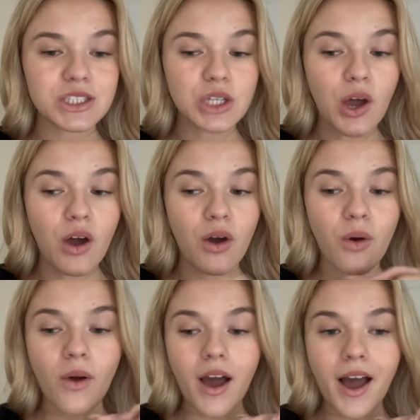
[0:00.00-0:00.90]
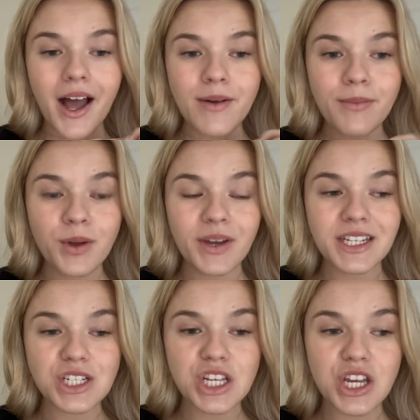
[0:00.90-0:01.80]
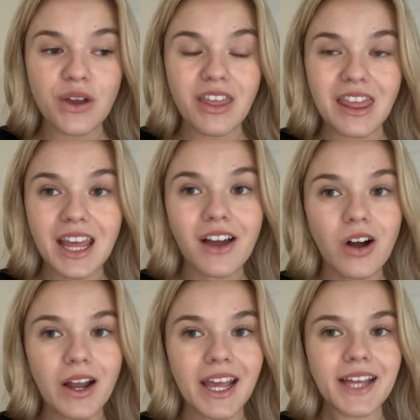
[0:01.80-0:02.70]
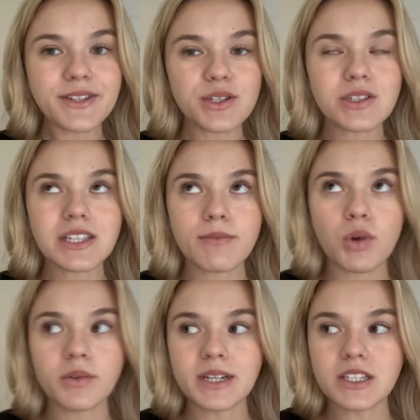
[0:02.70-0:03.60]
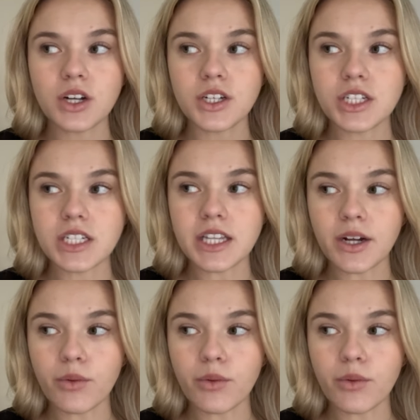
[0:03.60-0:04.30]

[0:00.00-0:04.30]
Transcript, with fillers: So uh, I'm going to think on it and do some more research into their